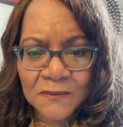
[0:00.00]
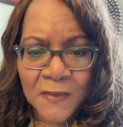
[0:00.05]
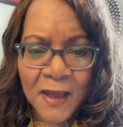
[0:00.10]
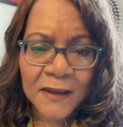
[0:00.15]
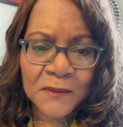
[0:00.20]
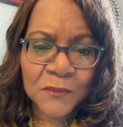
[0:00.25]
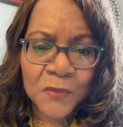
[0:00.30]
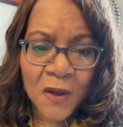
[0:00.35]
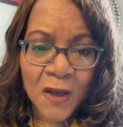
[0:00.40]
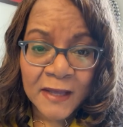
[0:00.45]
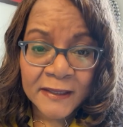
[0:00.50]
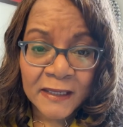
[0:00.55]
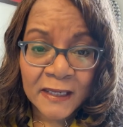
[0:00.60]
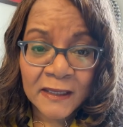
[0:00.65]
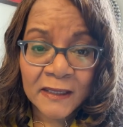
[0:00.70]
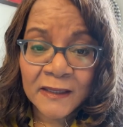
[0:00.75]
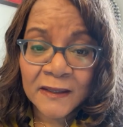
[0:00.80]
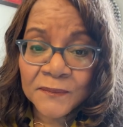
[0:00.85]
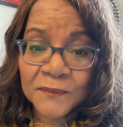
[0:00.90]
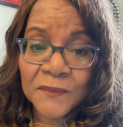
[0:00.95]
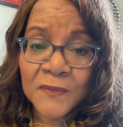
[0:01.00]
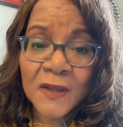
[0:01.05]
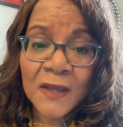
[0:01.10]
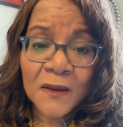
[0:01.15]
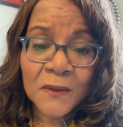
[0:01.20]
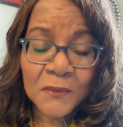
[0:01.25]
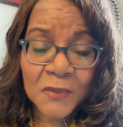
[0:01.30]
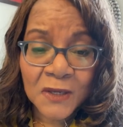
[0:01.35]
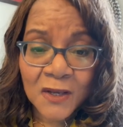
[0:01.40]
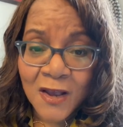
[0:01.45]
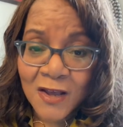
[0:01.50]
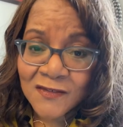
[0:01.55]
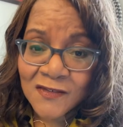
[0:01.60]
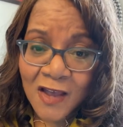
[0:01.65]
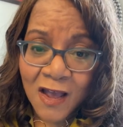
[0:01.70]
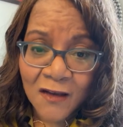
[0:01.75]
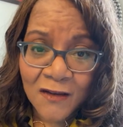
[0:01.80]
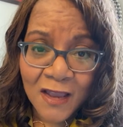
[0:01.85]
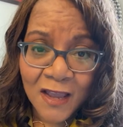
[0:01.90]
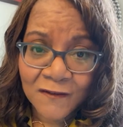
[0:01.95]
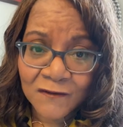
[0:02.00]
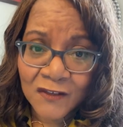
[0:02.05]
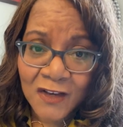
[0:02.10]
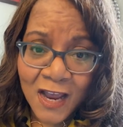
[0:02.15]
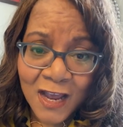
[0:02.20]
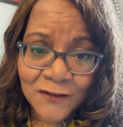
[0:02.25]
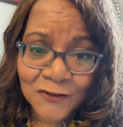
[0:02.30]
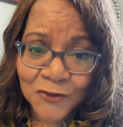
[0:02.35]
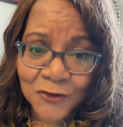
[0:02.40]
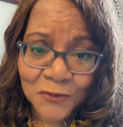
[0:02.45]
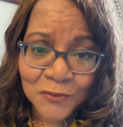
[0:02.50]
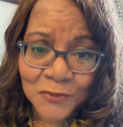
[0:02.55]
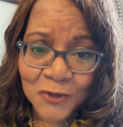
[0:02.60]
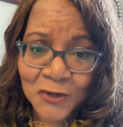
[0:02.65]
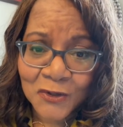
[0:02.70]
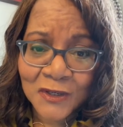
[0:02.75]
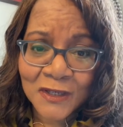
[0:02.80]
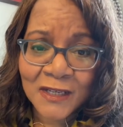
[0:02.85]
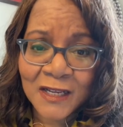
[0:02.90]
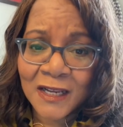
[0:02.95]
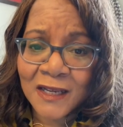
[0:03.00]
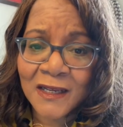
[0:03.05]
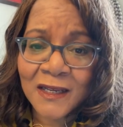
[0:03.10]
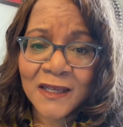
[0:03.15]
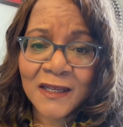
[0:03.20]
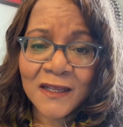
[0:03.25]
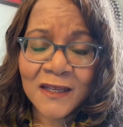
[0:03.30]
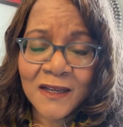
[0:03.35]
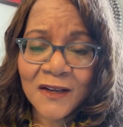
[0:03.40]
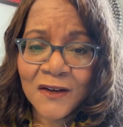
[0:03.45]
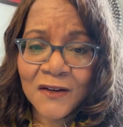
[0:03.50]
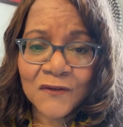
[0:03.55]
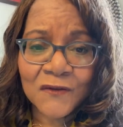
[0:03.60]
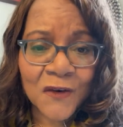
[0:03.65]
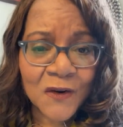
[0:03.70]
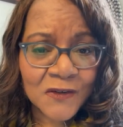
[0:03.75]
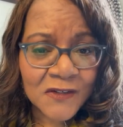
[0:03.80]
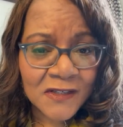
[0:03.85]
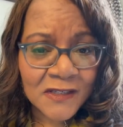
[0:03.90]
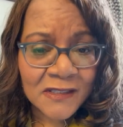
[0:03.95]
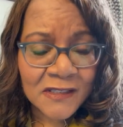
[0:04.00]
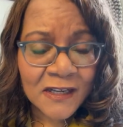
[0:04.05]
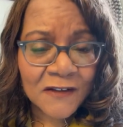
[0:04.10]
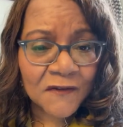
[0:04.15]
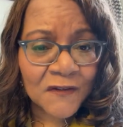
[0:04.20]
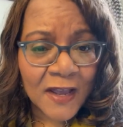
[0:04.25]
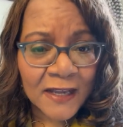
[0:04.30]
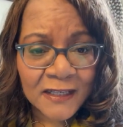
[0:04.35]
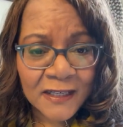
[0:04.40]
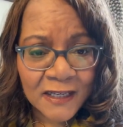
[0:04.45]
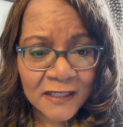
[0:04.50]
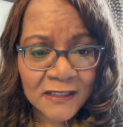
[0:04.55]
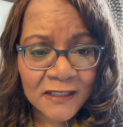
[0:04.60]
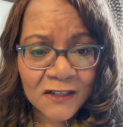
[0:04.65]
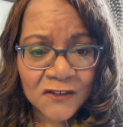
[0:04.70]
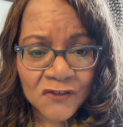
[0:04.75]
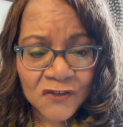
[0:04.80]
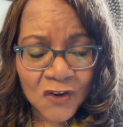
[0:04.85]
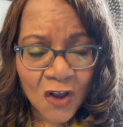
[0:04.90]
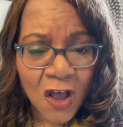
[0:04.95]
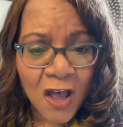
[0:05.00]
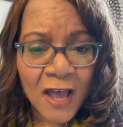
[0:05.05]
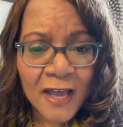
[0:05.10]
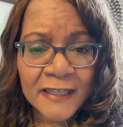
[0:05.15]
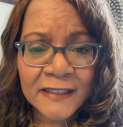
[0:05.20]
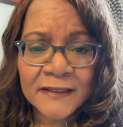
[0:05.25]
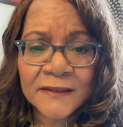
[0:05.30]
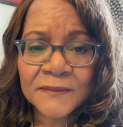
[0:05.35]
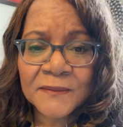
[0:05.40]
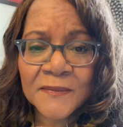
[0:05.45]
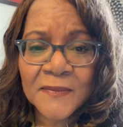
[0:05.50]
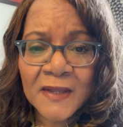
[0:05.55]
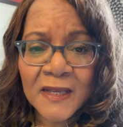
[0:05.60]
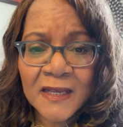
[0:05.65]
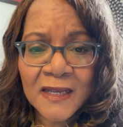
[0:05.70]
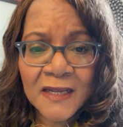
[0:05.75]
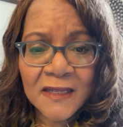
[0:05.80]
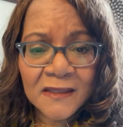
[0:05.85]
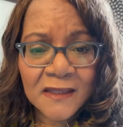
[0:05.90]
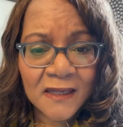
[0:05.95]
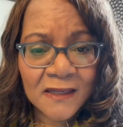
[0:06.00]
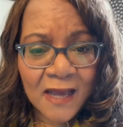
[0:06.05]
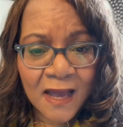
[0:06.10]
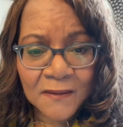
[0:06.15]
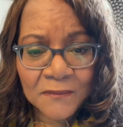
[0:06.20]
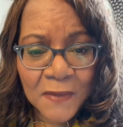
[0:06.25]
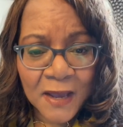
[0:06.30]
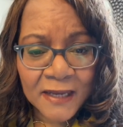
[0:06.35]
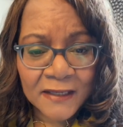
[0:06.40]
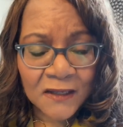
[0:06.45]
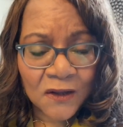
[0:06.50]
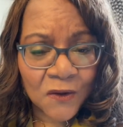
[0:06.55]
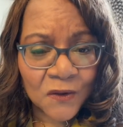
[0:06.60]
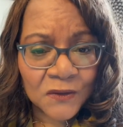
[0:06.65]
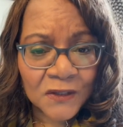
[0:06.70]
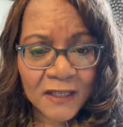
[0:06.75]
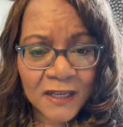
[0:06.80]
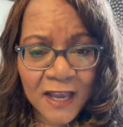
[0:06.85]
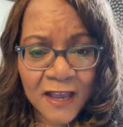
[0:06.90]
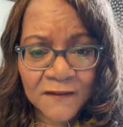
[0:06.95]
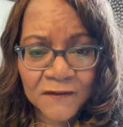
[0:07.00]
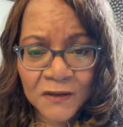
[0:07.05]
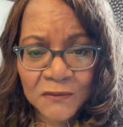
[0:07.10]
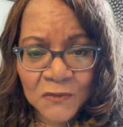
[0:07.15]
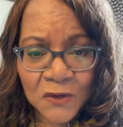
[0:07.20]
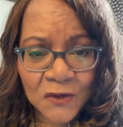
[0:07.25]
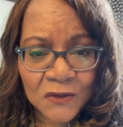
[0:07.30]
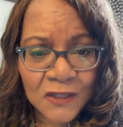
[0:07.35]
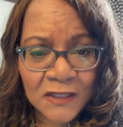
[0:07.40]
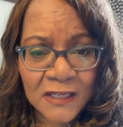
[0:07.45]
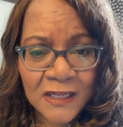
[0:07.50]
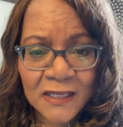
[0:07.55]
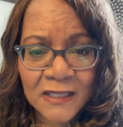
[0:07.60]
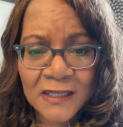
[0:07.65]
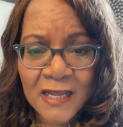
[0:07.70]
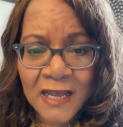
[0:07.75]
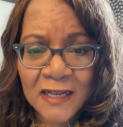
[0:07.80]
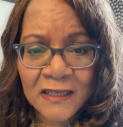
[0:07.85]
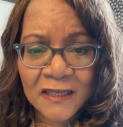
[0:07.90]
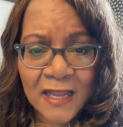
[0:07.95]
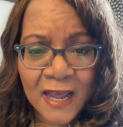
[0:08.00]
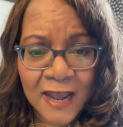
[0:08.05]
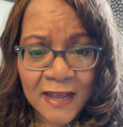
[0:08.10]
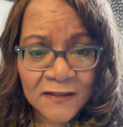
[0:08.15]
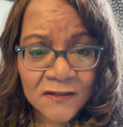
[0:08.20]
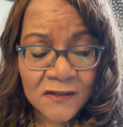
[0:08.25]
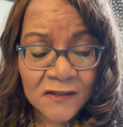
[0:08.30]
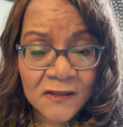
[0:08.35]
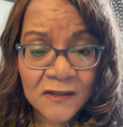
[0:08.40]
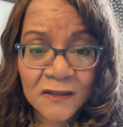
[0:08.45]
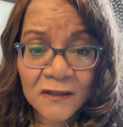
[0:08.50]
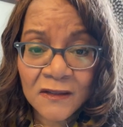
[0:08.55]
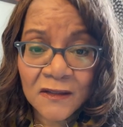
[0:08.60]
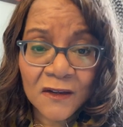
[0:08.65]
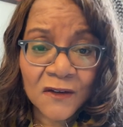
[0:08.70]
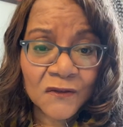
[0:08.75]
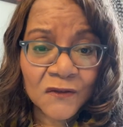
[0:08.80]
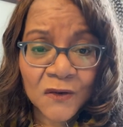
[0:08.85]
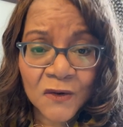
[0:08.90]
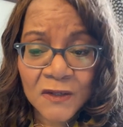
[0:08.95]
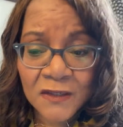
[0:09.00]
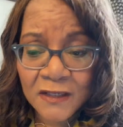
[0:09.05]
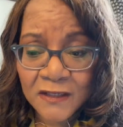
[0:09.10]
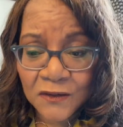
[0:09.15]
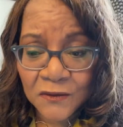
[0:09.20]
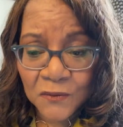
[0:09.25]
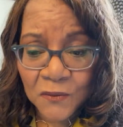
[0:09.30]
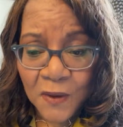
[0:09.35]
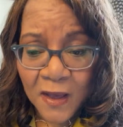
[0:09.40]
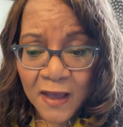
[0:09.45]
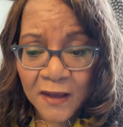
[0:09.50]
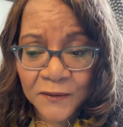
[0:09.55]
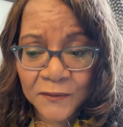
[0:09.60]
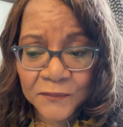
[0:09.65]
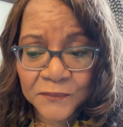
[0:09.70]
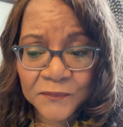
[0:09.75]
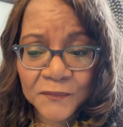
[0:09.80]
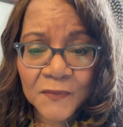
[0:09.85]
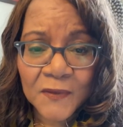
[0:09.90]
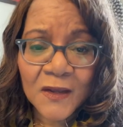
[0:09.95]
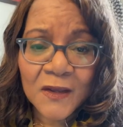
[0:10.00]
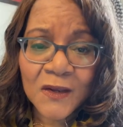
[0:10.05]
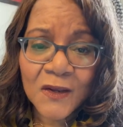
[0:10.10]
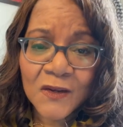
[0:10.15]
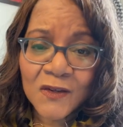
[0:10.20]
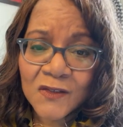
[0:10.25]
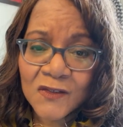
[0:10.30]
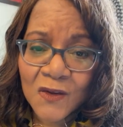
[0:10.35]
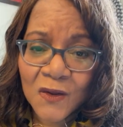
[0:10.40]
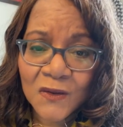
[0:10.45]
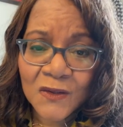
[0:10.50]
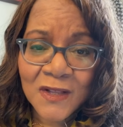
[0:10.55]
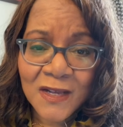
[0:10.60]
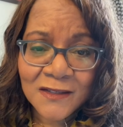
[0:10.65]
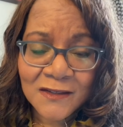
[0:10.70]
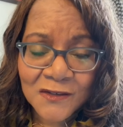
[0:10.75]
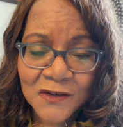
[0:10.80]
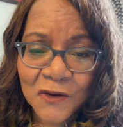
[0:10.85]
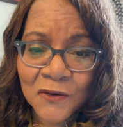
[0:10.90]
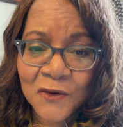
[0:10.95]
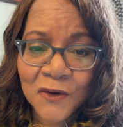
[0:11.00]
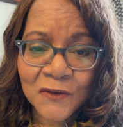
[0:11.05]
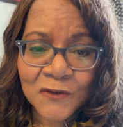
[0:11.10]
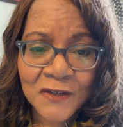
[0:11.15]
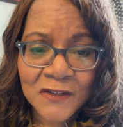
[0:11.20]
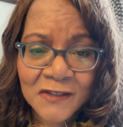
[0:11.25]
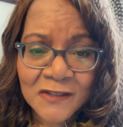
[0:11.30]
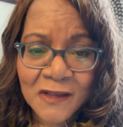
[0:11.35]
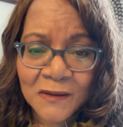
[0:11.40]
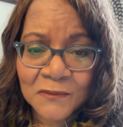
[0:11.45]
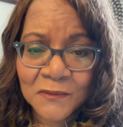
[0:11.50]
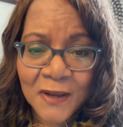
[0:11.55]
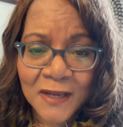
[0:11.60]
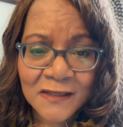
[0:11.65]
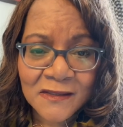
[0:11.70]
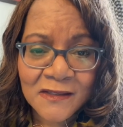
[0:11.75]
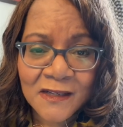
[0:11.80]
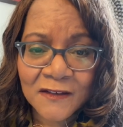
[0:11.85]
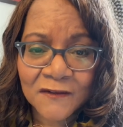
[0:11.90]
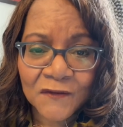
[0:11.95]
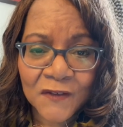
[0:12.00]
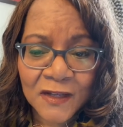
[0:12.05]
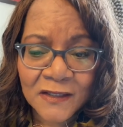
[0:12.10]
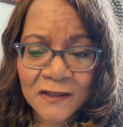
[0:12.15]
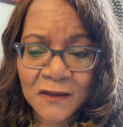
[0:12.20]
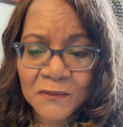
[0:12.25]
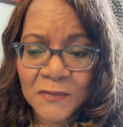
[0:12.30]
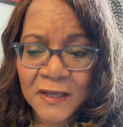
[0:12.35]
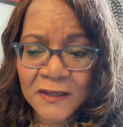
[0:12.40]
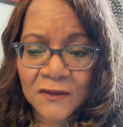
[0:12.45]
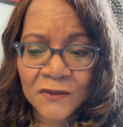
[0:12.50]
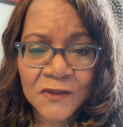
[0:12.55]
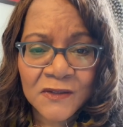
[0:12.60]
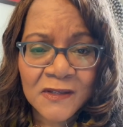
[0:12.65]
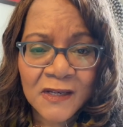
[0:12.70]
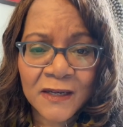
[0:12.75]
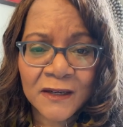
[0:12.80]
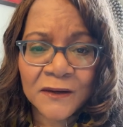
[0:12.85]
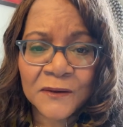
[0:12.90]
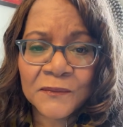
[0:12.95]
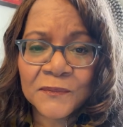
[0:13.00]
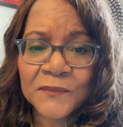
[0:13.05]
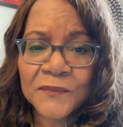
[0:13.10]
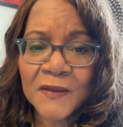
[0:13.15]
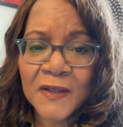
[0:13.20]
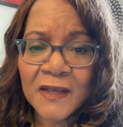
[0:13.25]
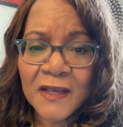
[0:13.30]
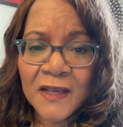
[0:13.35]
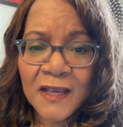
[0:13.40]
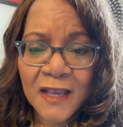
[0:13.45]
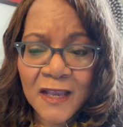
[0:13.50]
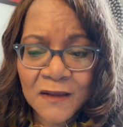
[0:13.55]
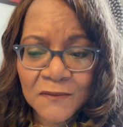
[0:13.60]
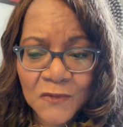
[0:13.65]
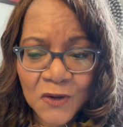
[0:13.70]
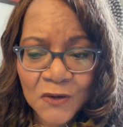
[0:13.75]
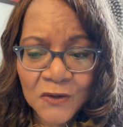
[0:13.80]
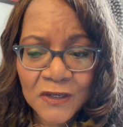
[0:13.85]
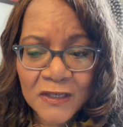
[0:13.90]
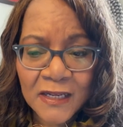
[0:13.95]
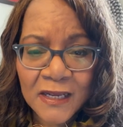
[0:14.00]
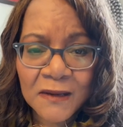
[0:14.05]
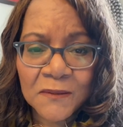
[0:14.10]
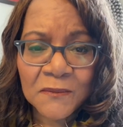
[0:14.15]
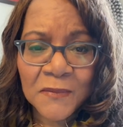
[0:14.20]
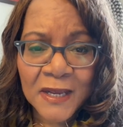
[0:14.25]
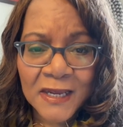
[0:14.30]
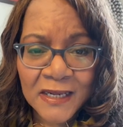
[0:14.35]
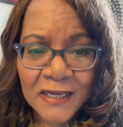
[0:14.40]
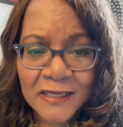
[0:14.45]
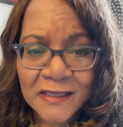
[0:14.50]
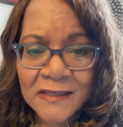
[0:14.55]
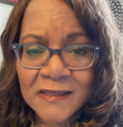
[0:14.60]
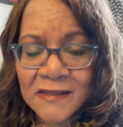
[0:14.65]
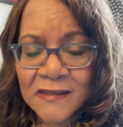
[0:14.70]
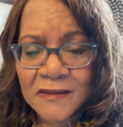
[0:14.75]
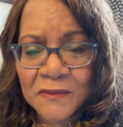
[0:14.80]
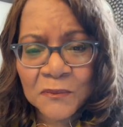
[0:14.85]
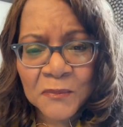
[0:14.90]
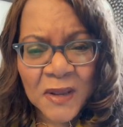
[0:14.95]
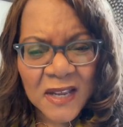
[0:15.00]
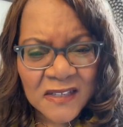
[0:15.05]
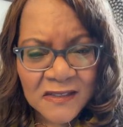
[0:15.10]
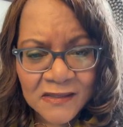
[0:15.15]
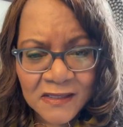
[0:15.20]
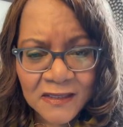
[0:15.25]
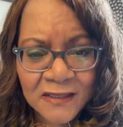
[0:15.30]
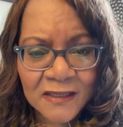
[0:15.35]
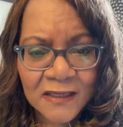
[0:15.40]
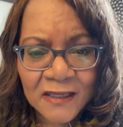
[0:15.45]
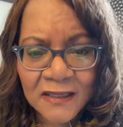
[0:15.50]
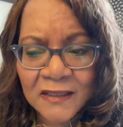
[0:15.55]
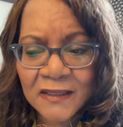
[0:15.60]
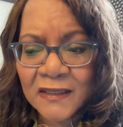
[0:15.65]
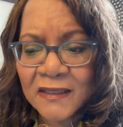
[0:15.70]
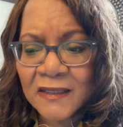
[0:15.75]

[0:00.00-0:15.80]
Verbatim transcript: my body because I'll have natural immunity, versus if I get the shot, then I might only have immunity that lasts for a little while. So let's go over some basic fundamentals here. Immunity means basically